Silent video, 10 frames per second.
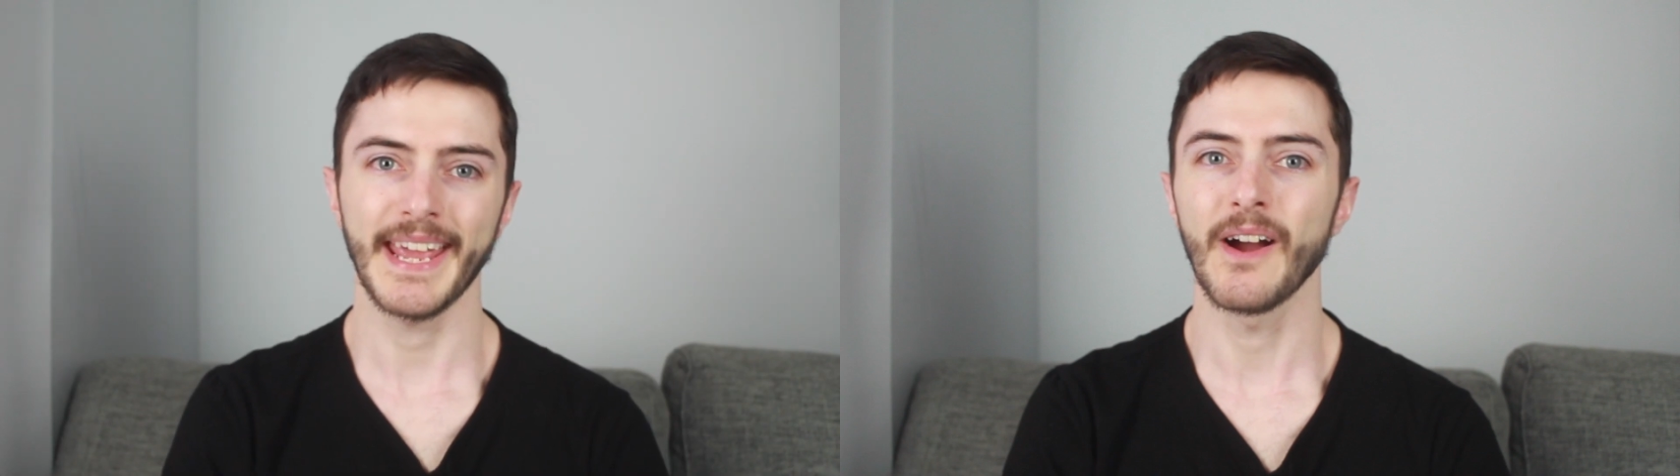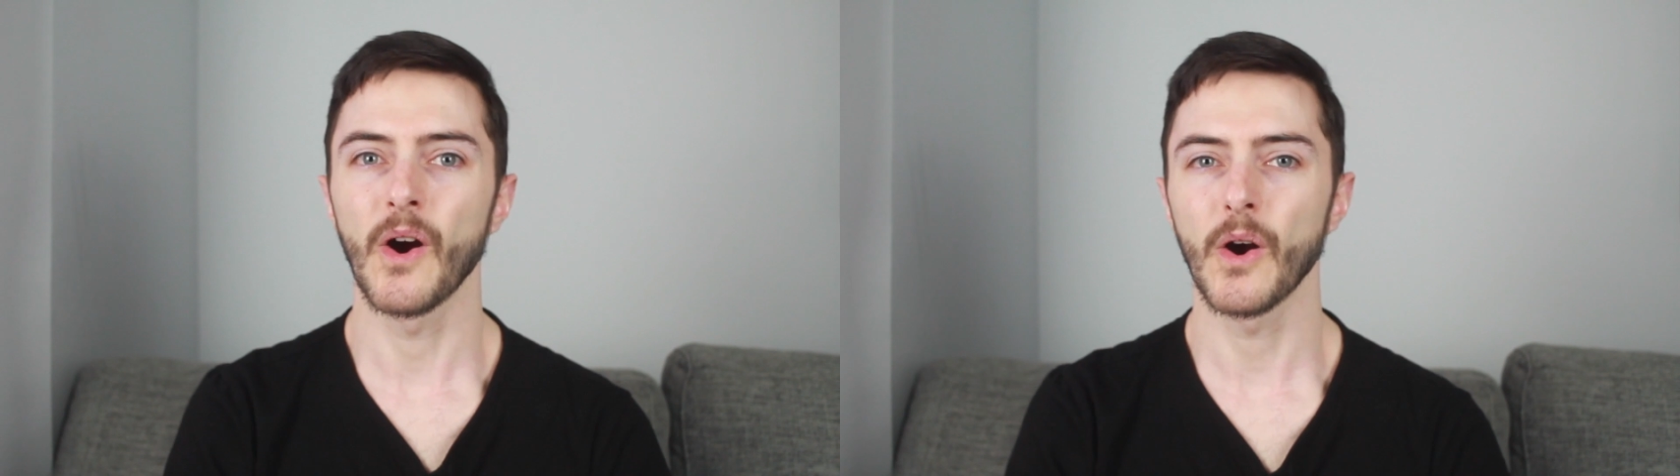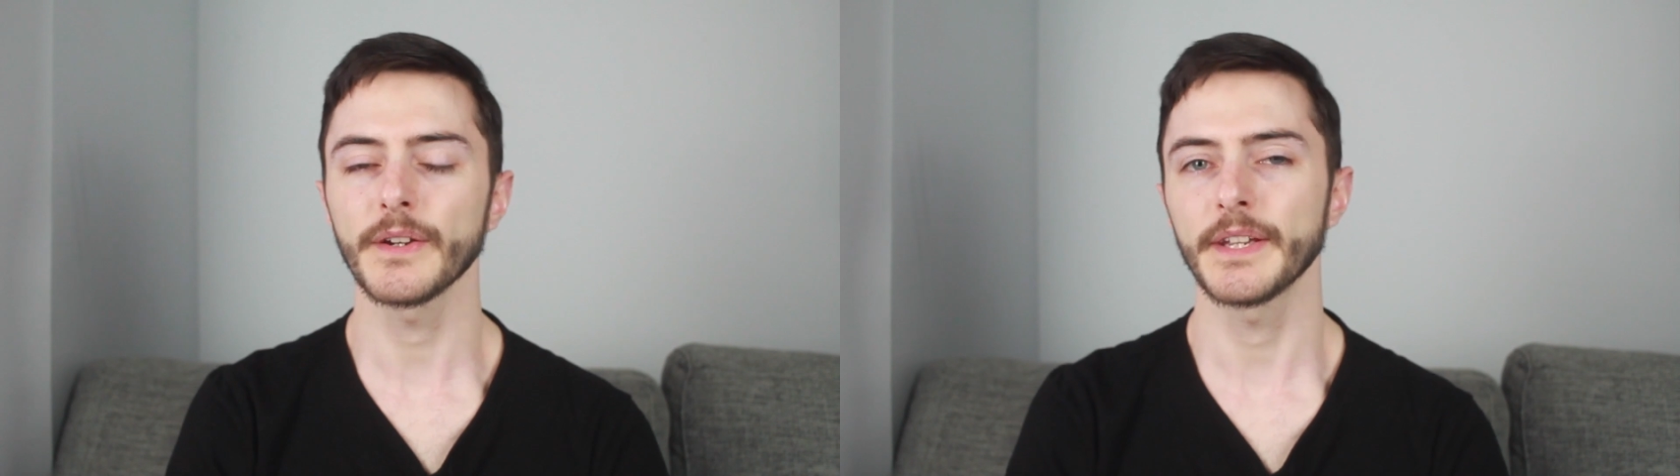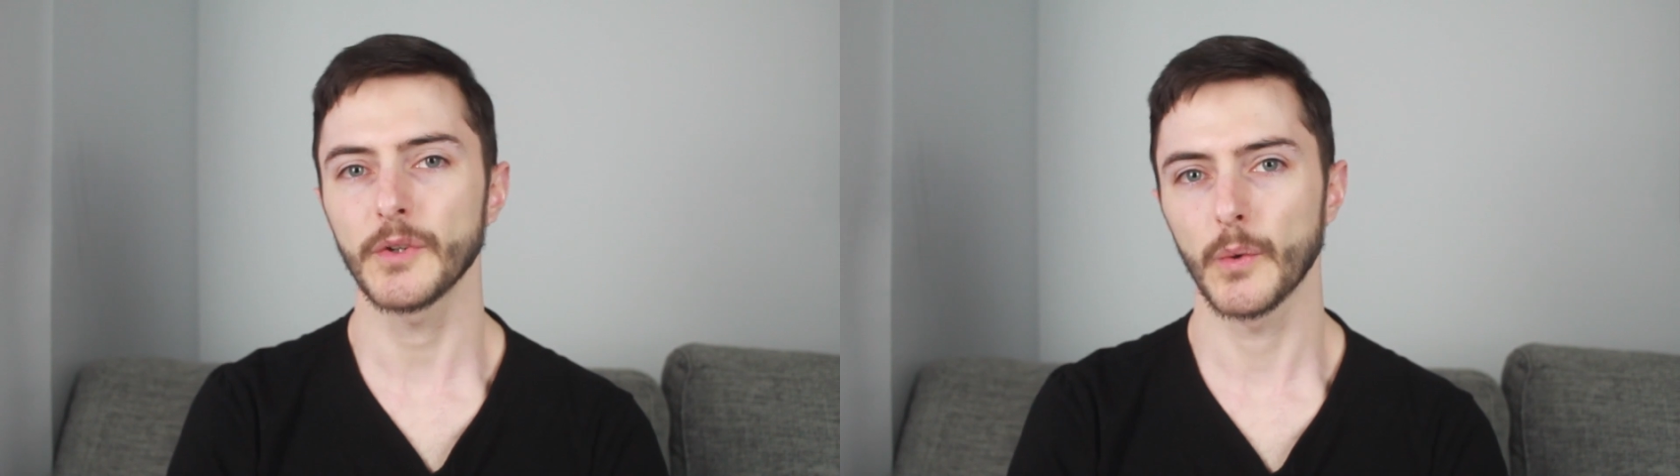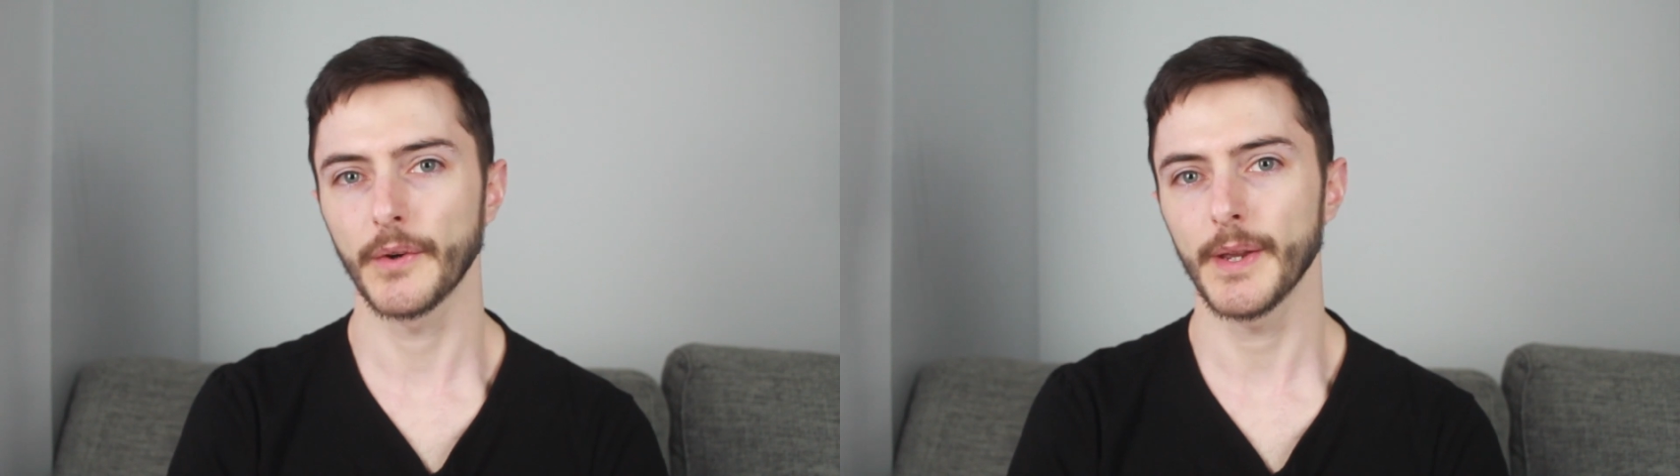a hard
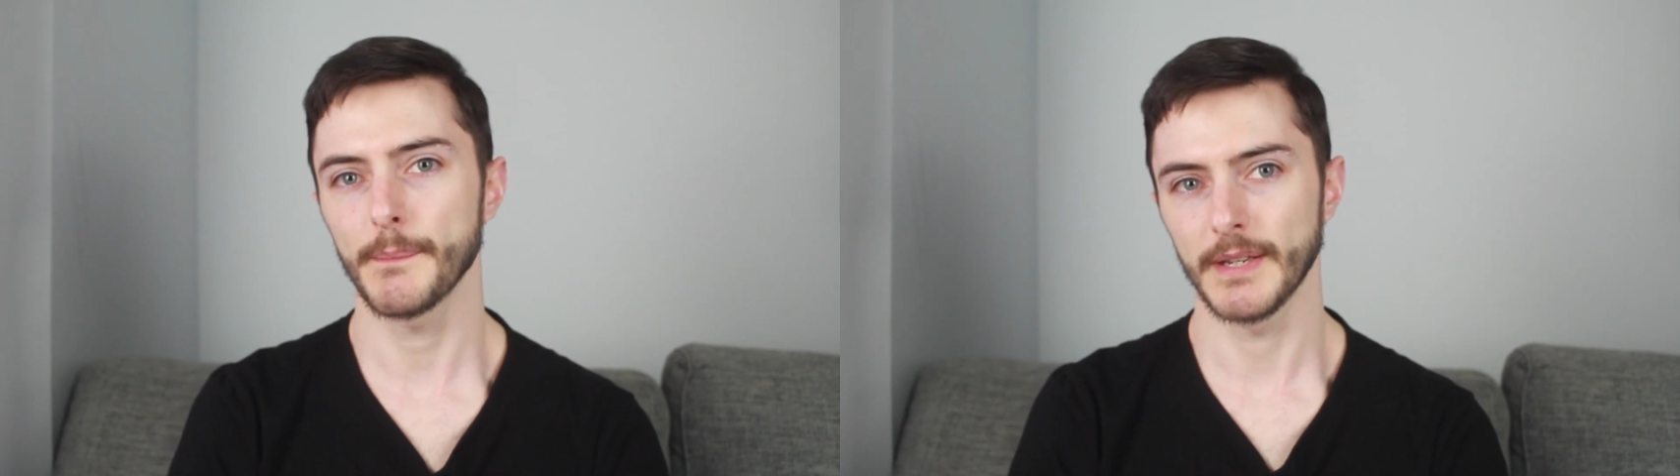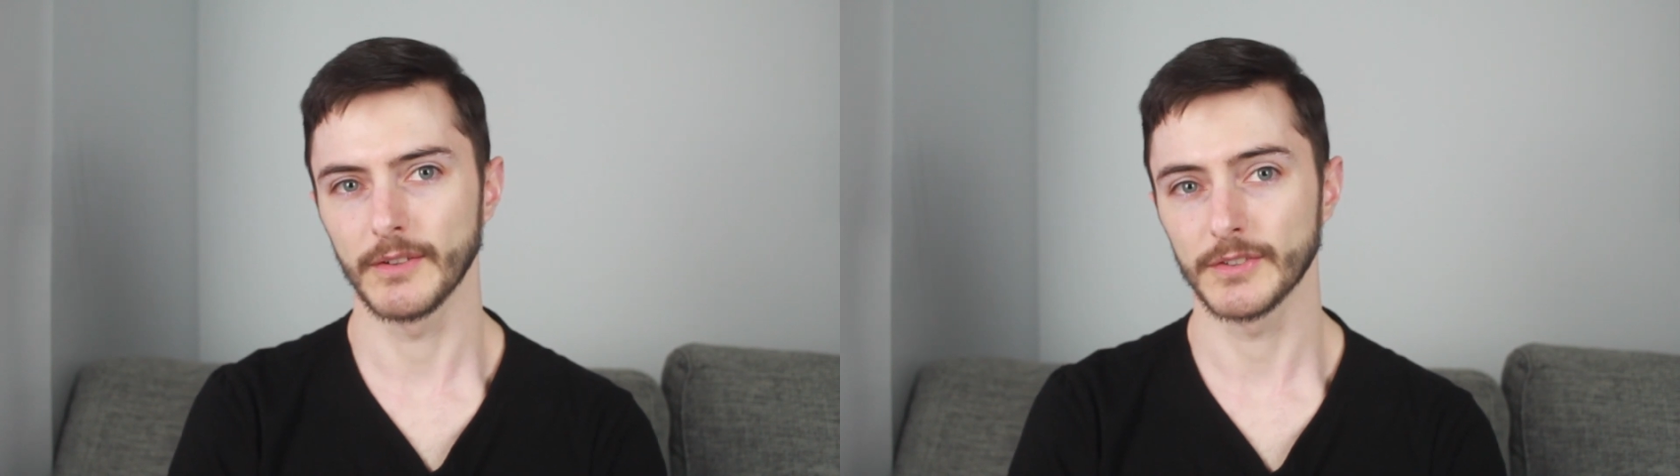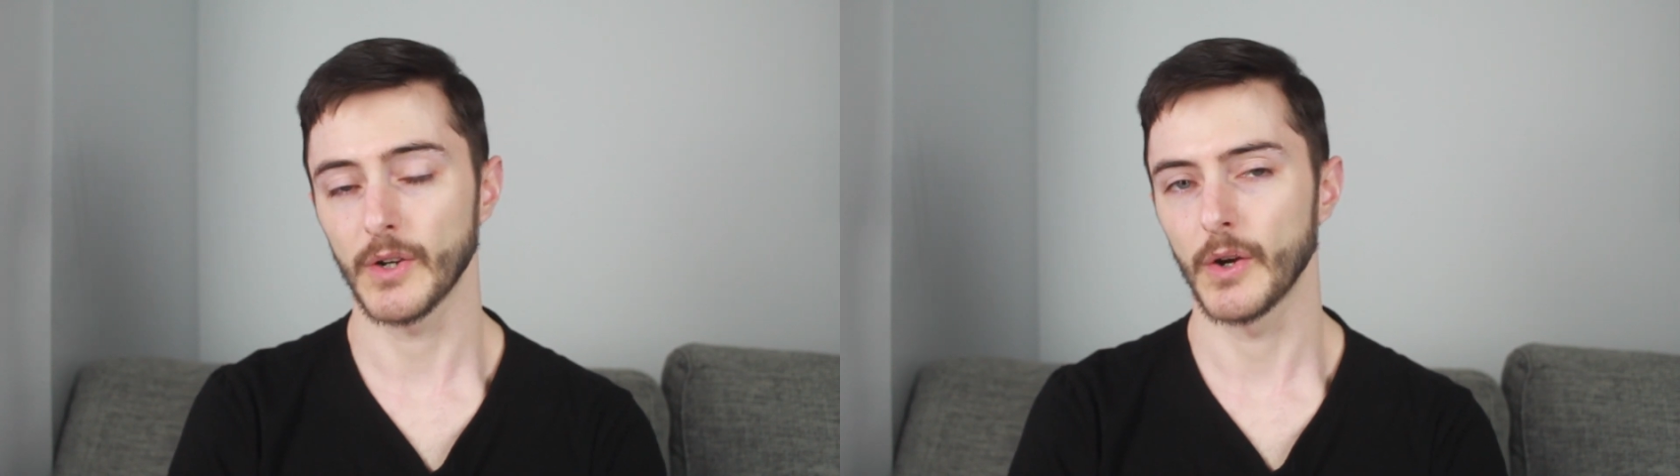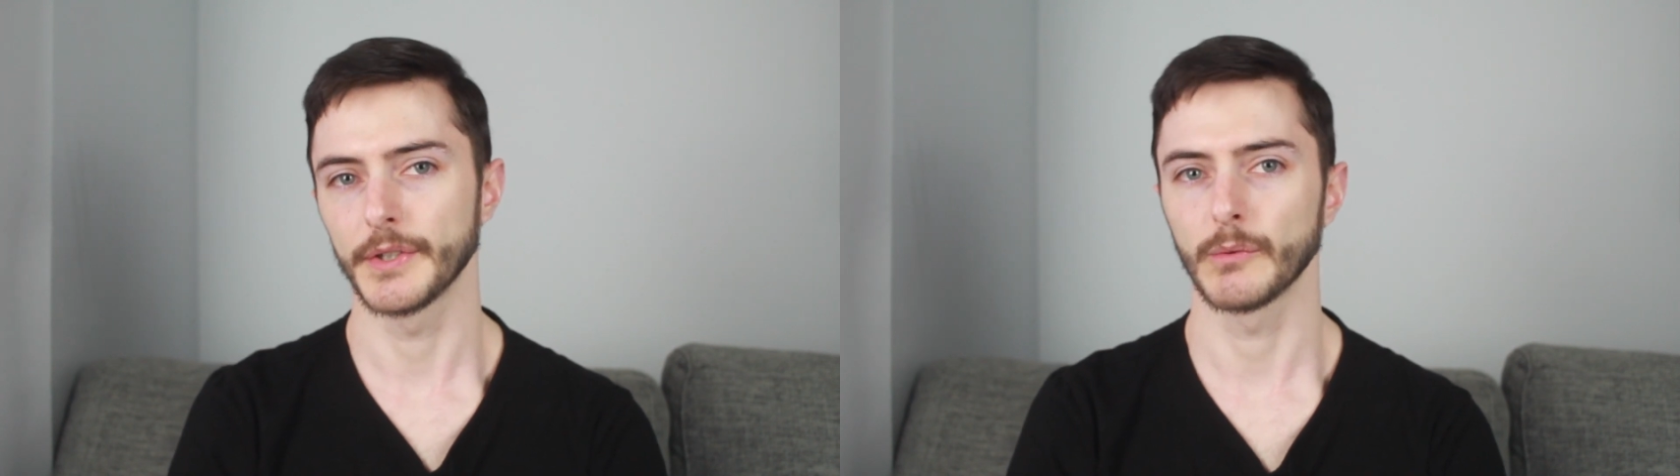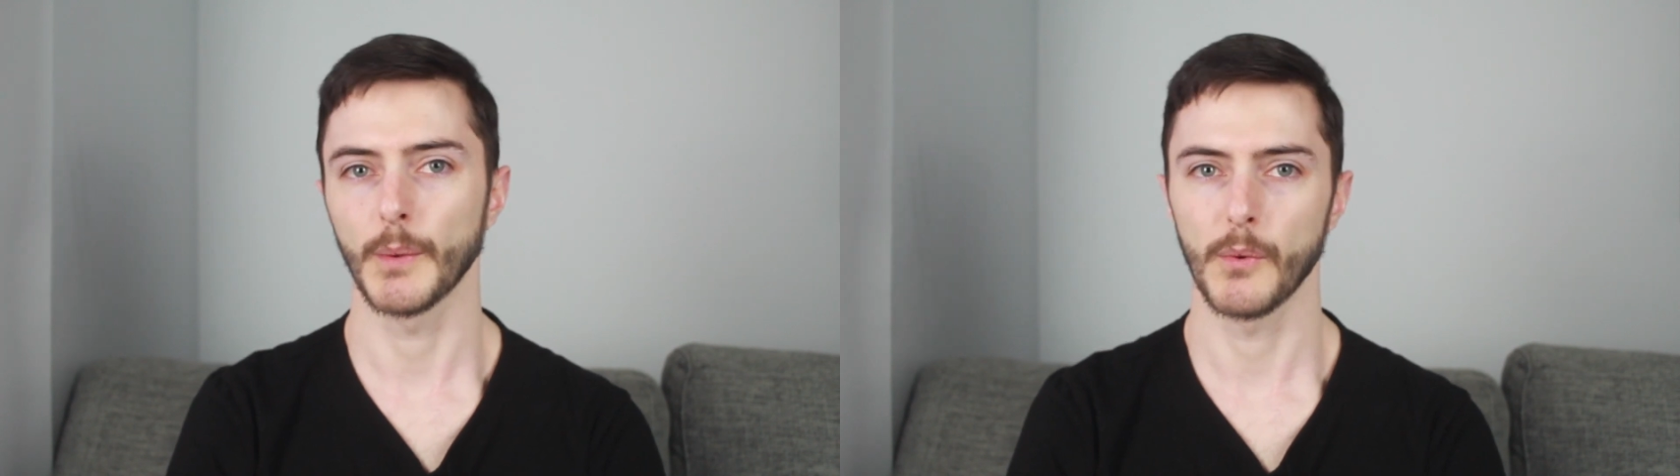inquiry appears
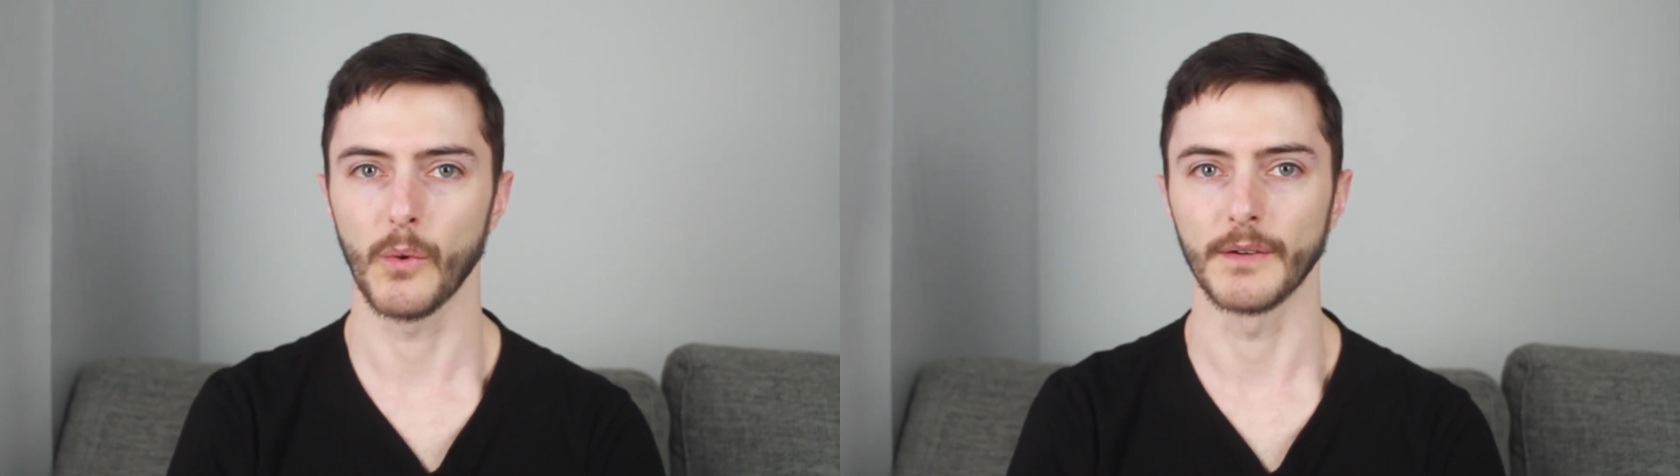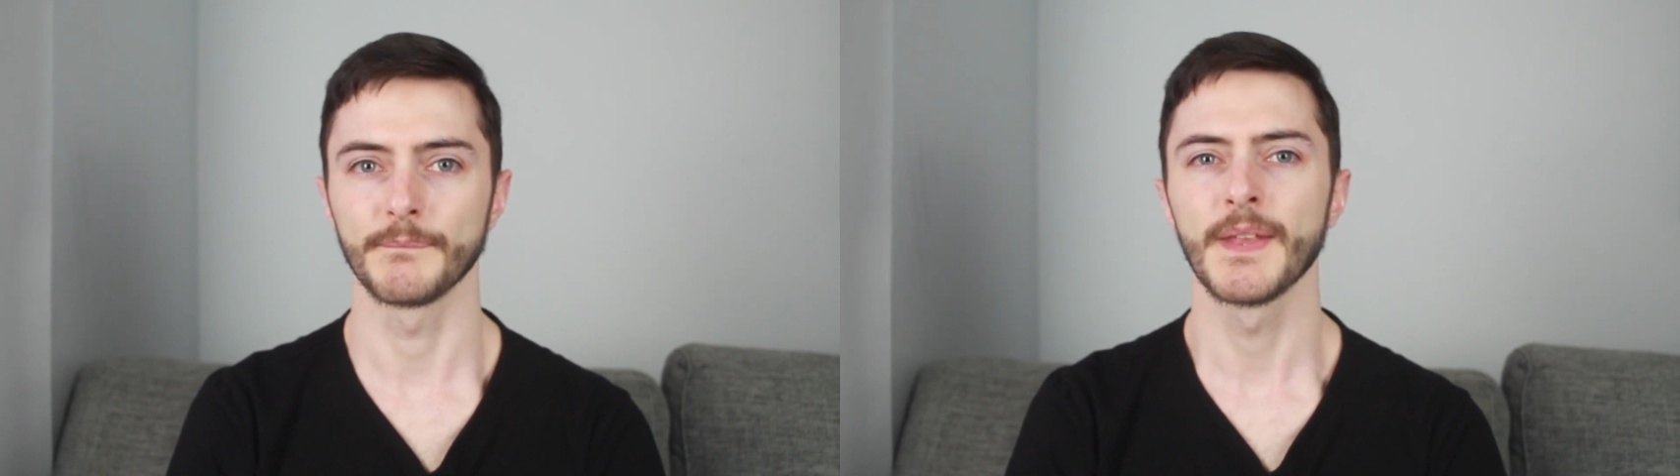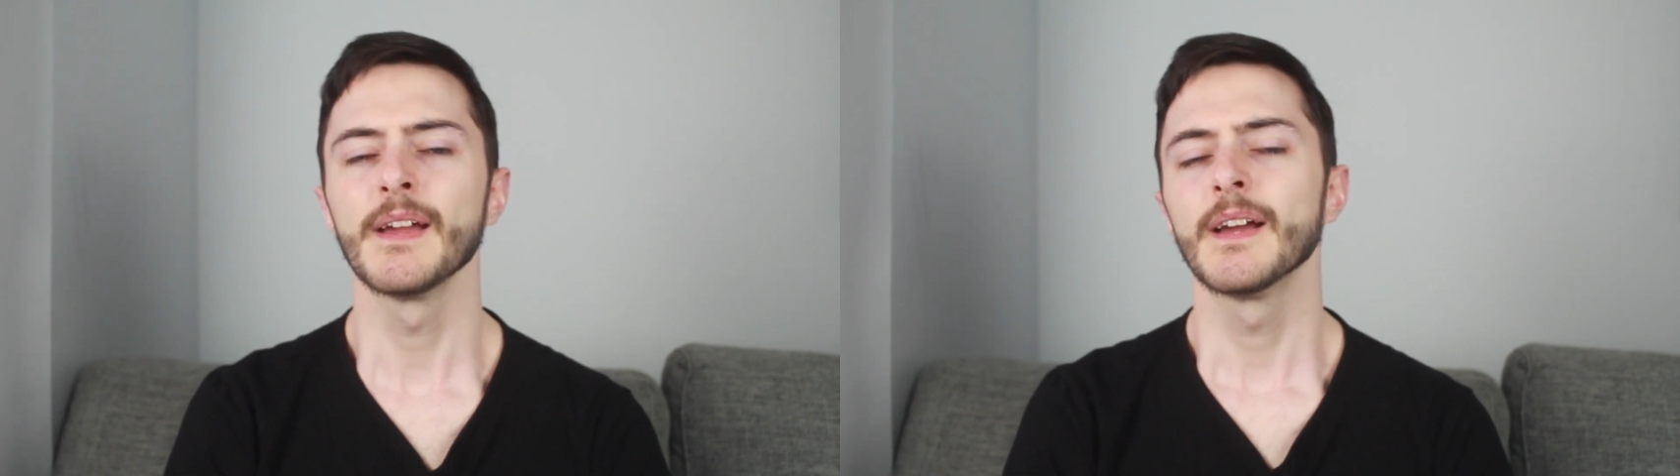on your report.